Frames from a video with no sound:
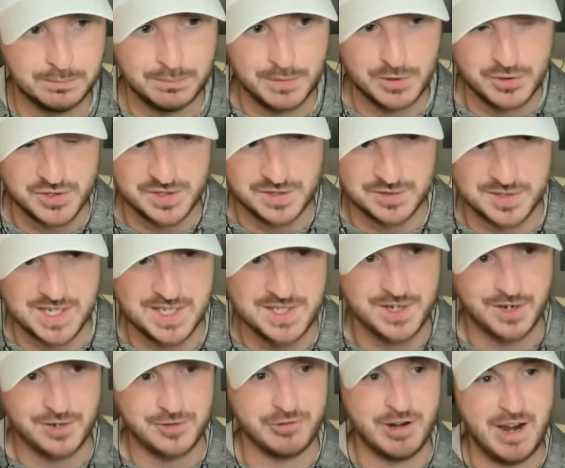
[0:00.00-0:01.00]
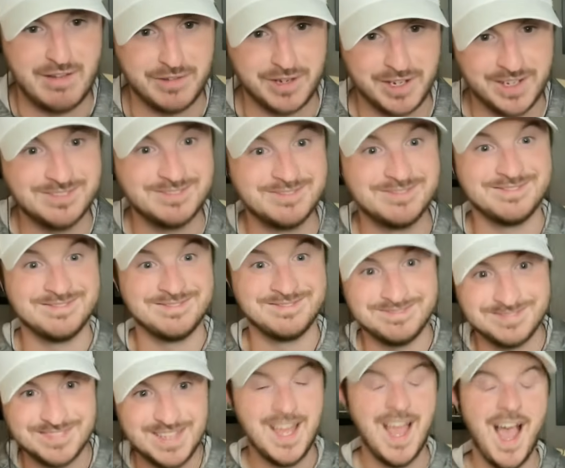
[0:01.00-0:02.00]
Most of those kids aren't driving.
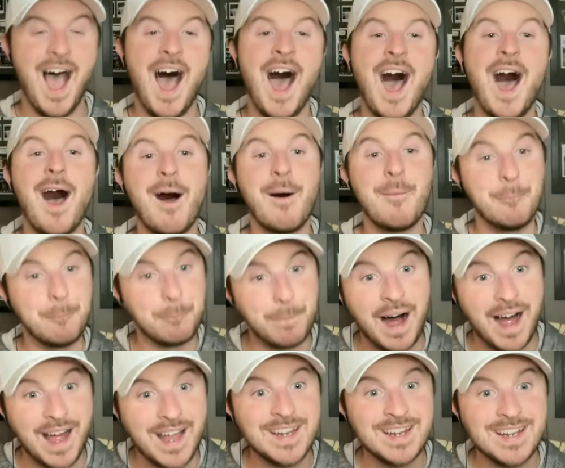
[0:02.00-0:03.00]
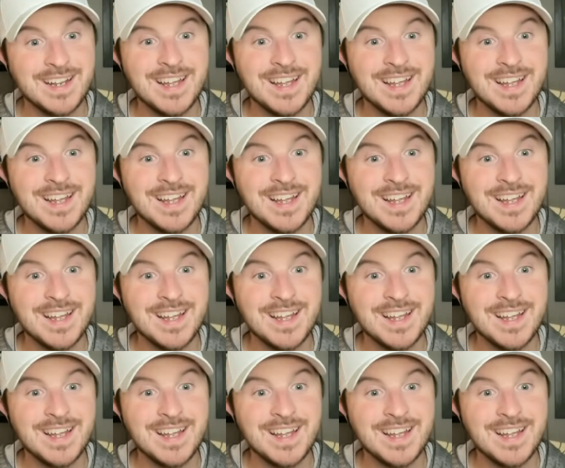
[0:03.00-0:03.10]
I